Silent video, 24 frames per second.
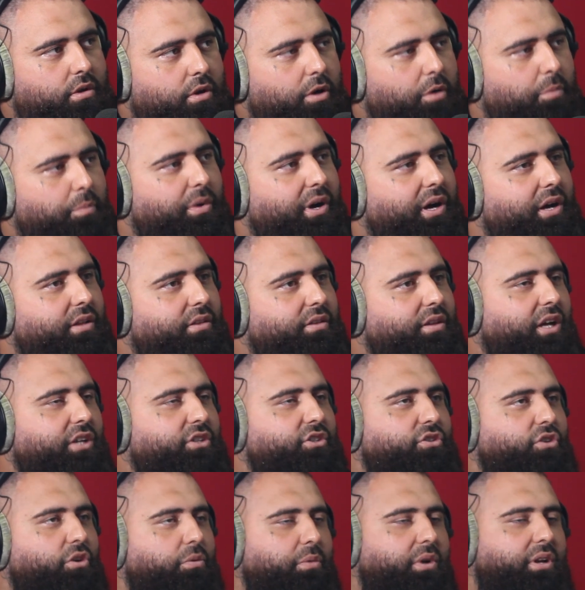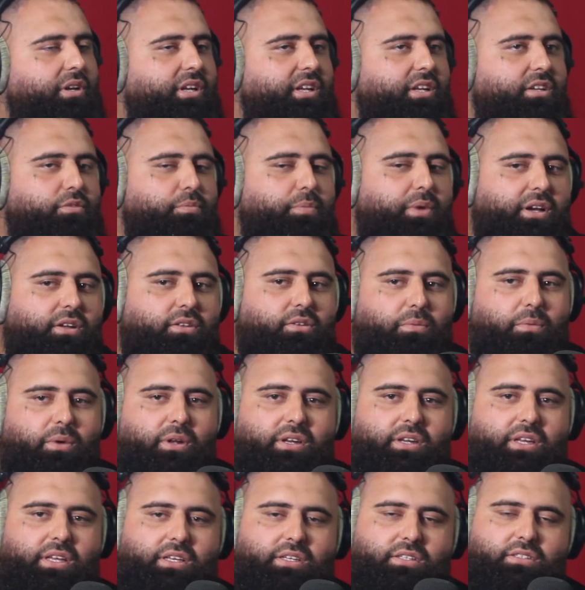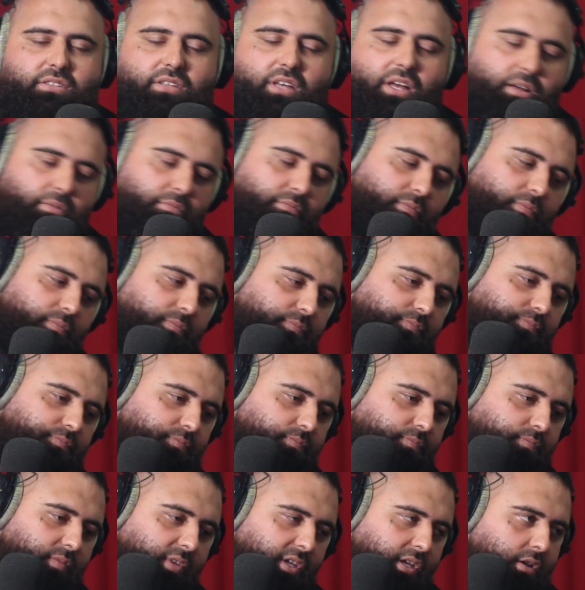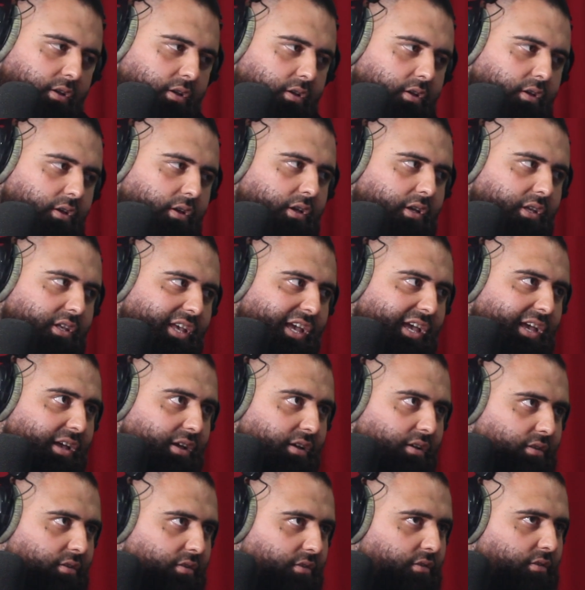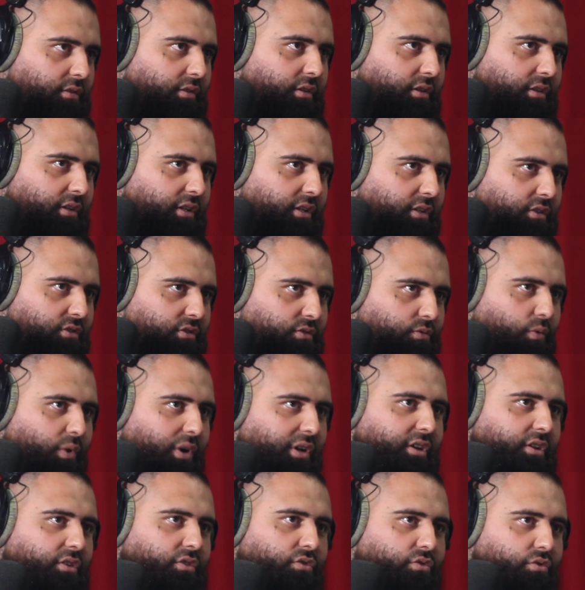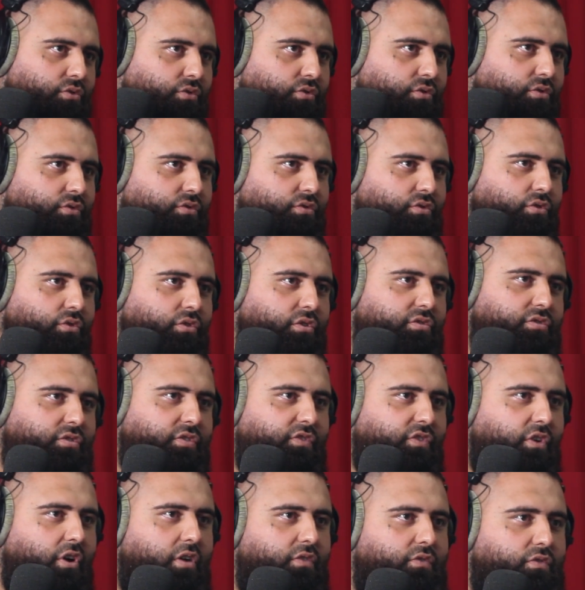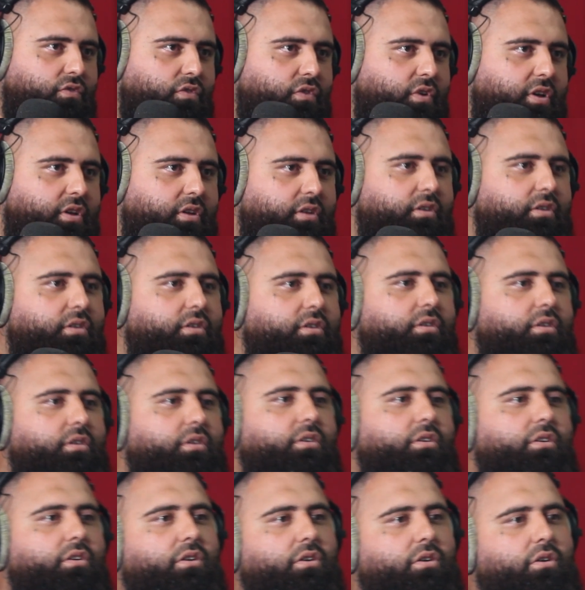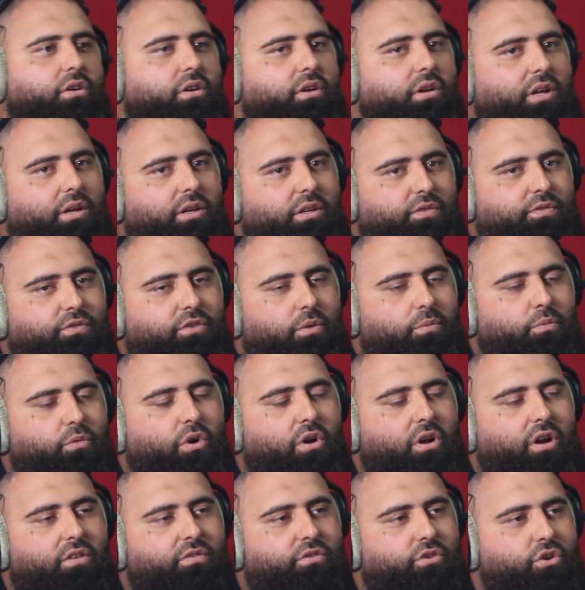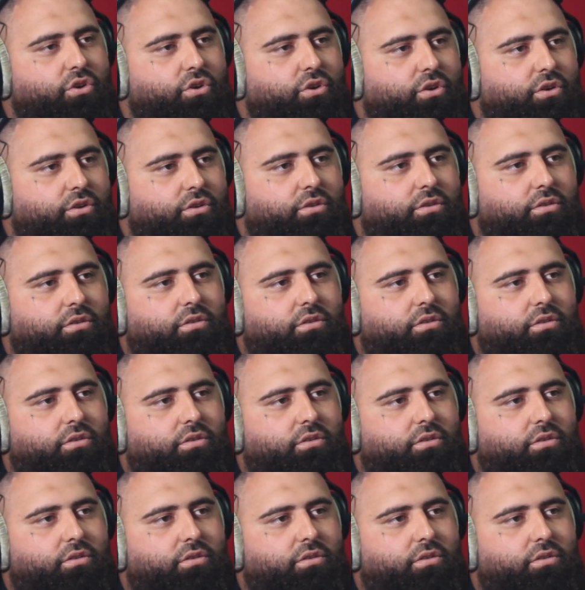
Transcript: But touching on my niece, back to my niece, yeah, it's 1 in 2 sort of survival rate, from what I've heard.